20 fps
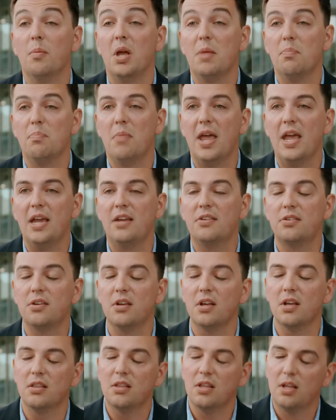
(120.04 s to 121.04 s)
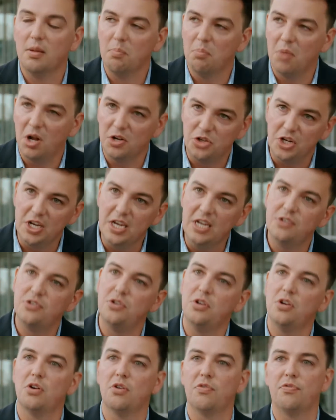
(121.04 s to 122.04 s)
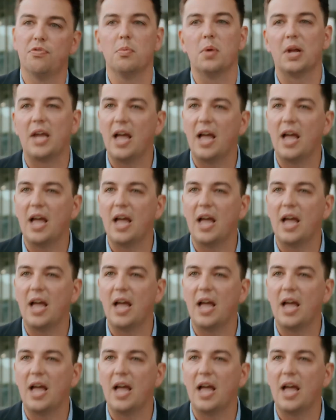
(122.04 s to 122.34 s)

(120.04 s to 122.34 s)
It makes it much easier from